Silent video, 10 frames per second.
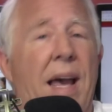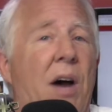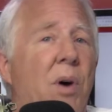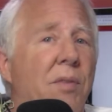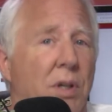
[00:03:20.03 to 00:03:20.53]

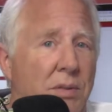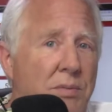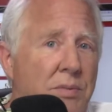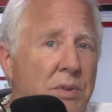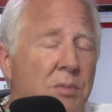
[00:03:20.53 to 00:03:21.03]
However,
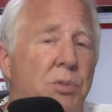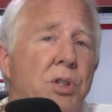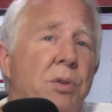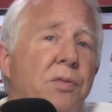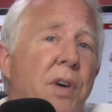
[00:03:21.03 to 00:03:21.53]

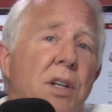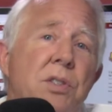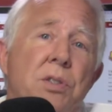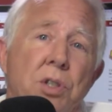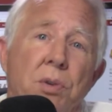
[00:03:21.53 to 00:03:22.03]
mutual
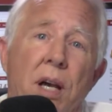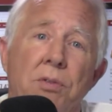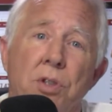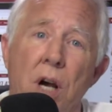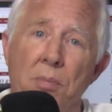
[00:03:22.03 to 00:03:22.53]
funds do
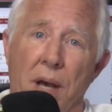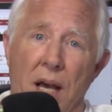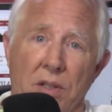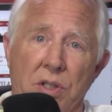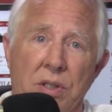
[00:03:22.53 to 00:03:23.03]
have
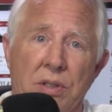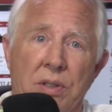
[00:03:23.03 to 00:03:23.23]
drawbacks.